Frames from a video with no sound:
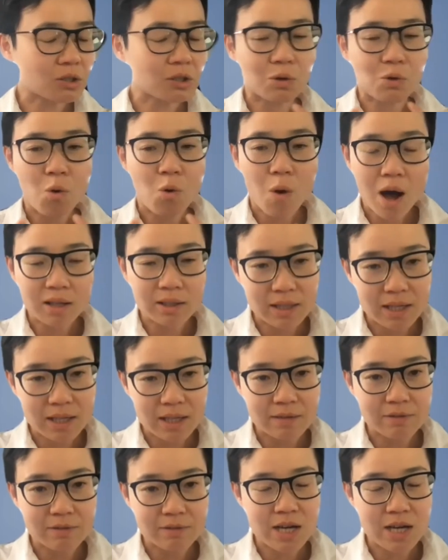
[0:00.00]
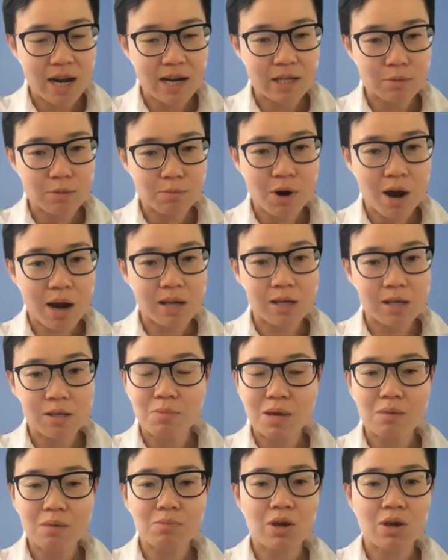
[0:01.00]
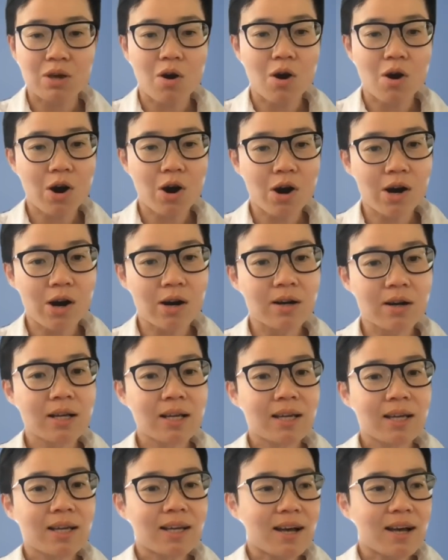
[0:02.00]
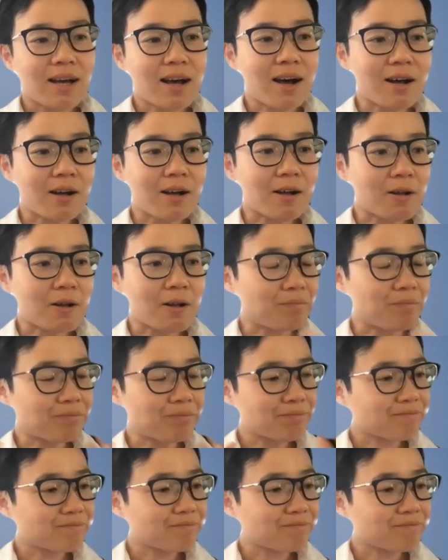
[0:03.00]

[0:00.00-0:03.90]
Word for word: the quality of the Chinese products maybe are um,